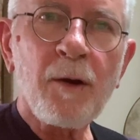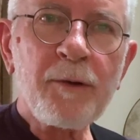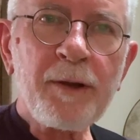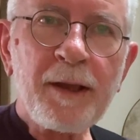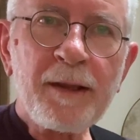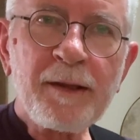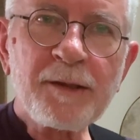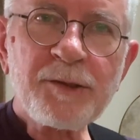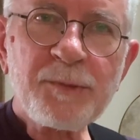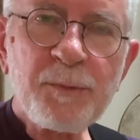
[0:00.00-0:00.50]

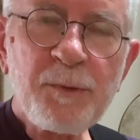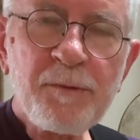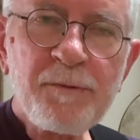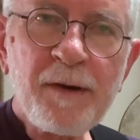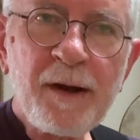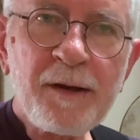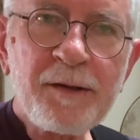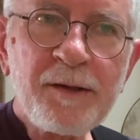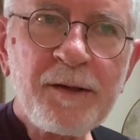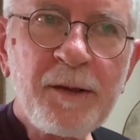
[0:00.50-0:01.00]
Okay, let's move
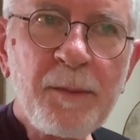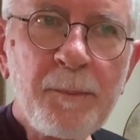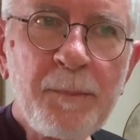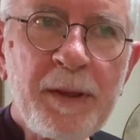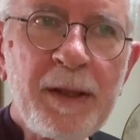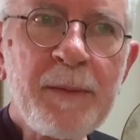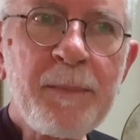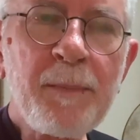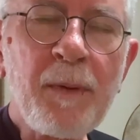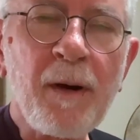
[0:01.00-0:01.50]
on to the
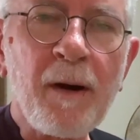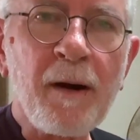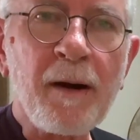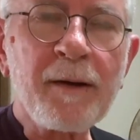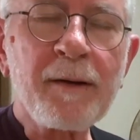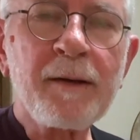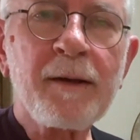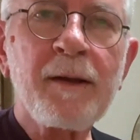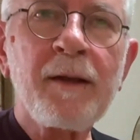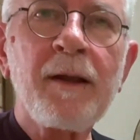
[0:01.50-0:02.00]
B
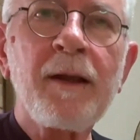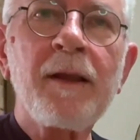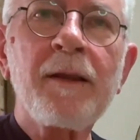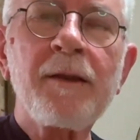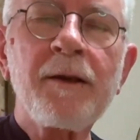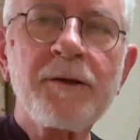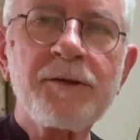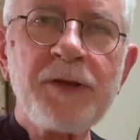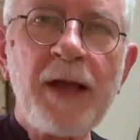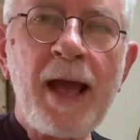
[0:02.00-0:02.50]
part.
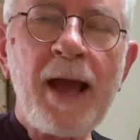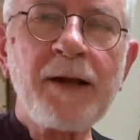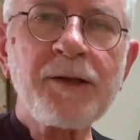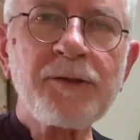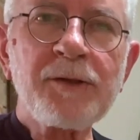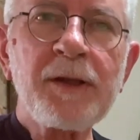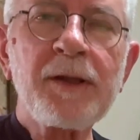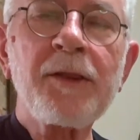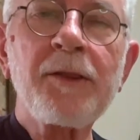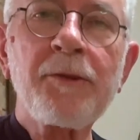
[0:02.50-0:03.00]
There's
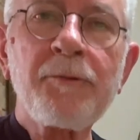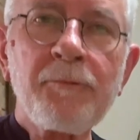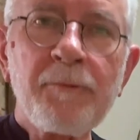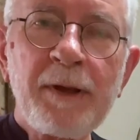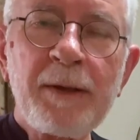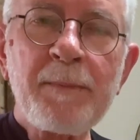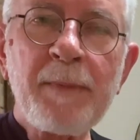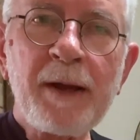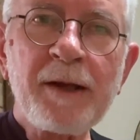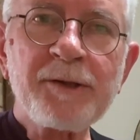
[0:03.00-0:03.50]
actually
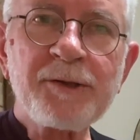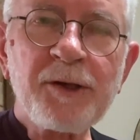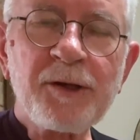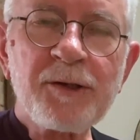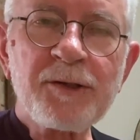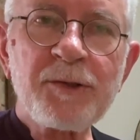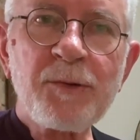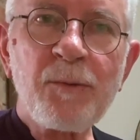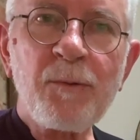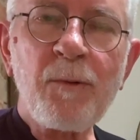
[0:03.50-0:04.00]
3
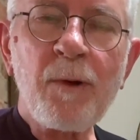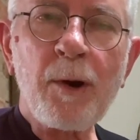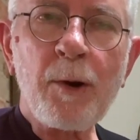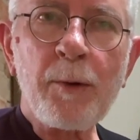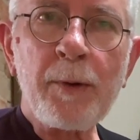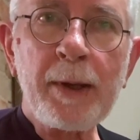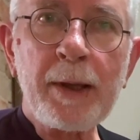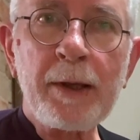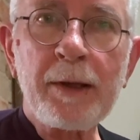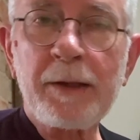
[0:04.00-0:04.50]
measures where
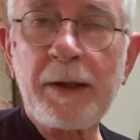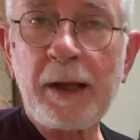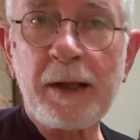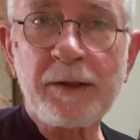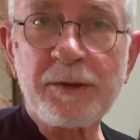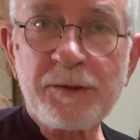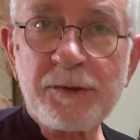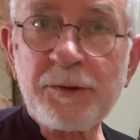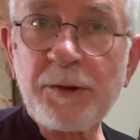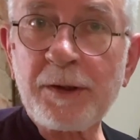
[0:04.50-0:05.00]
we can
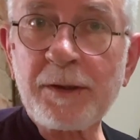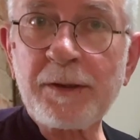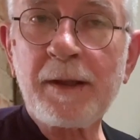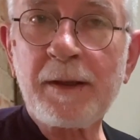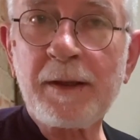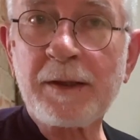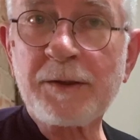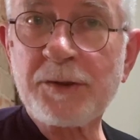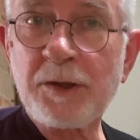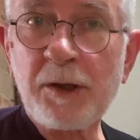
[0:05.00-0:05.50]
insert
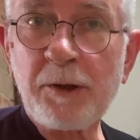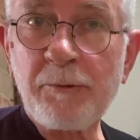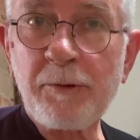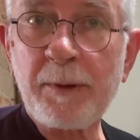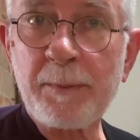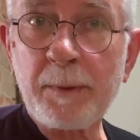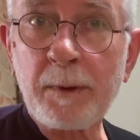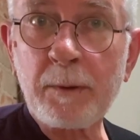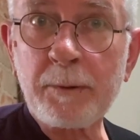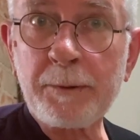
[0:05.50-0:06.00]
this
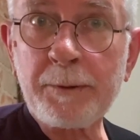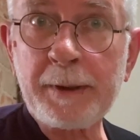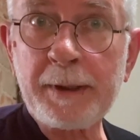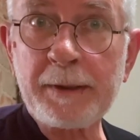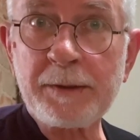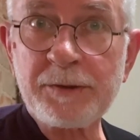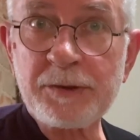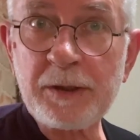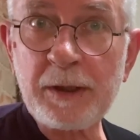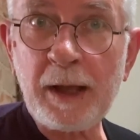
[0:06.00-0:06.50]
Cripple
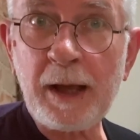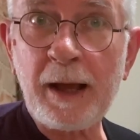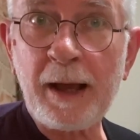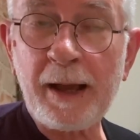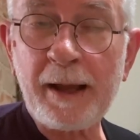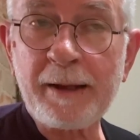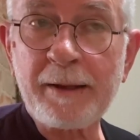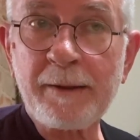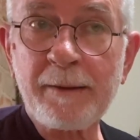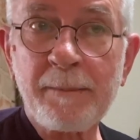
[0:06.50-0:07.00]
Creek
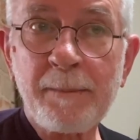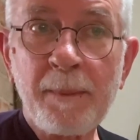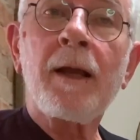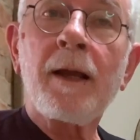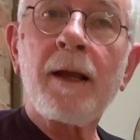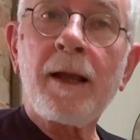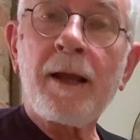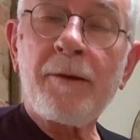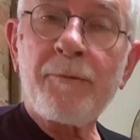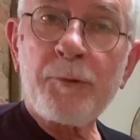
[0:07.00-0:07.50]
slide.
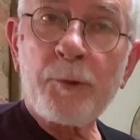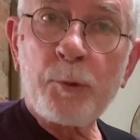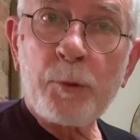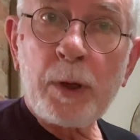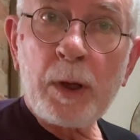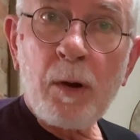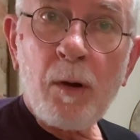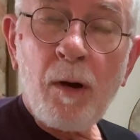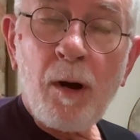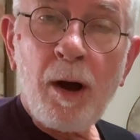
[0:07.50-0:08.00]
If you
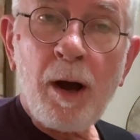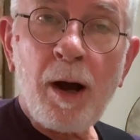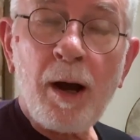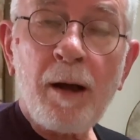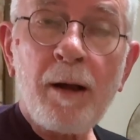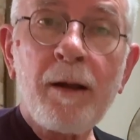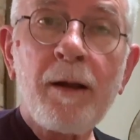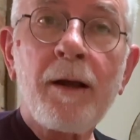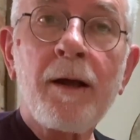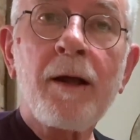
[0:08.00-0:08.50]

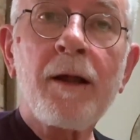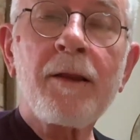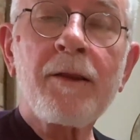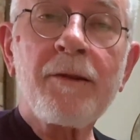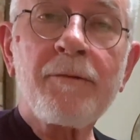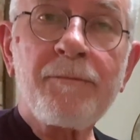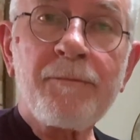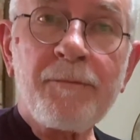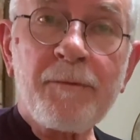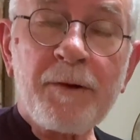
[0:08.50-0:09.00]
recall,
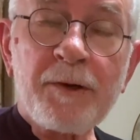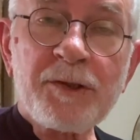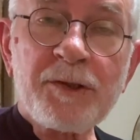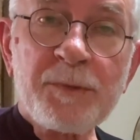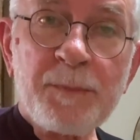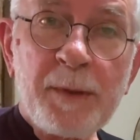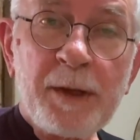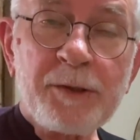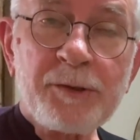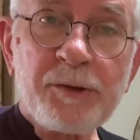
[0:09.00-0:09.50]
the
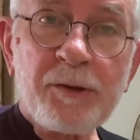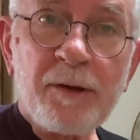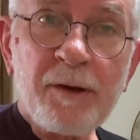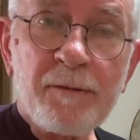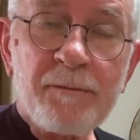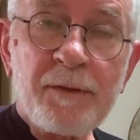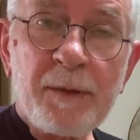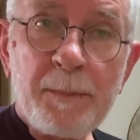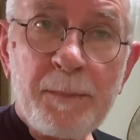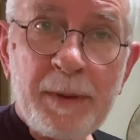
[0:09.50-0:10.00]
first measure
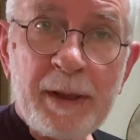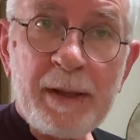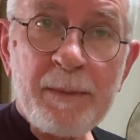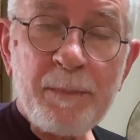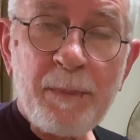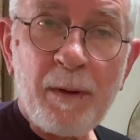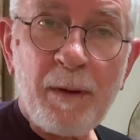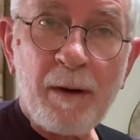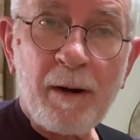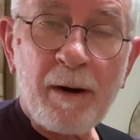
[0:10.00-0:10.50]
of the B
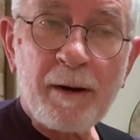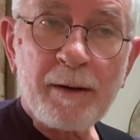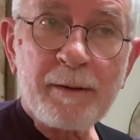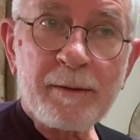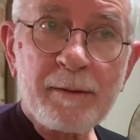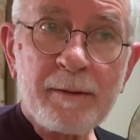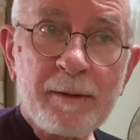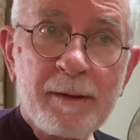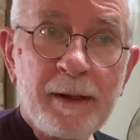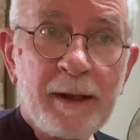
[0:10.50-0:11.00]
part,
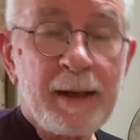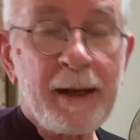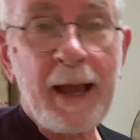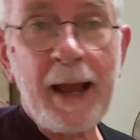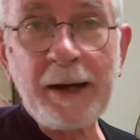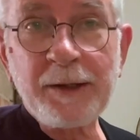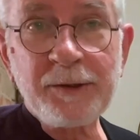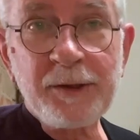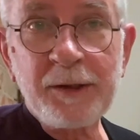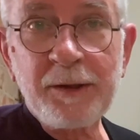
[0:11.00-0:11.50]
and
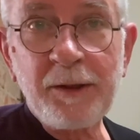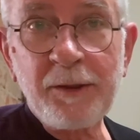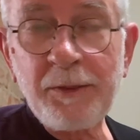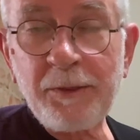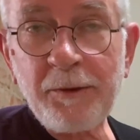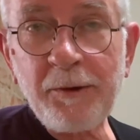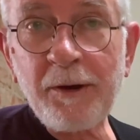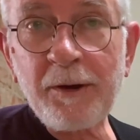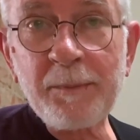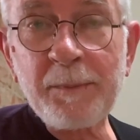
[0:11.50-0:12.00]
actually the
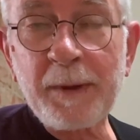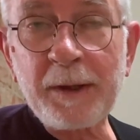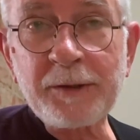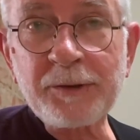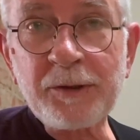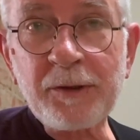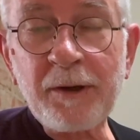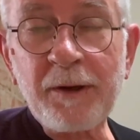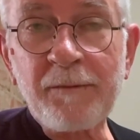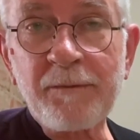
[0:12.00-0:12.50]
third
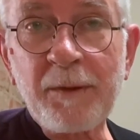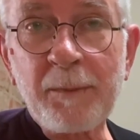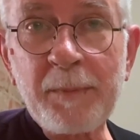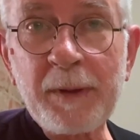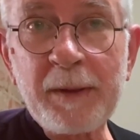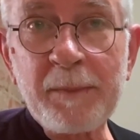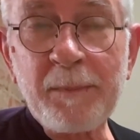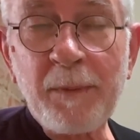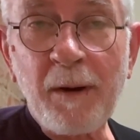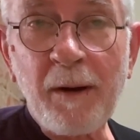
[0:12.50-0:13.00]
measure of the
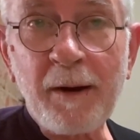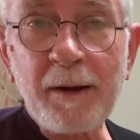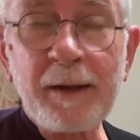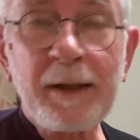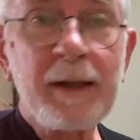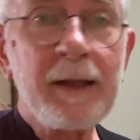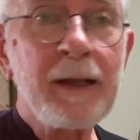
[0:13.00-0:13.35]
B part,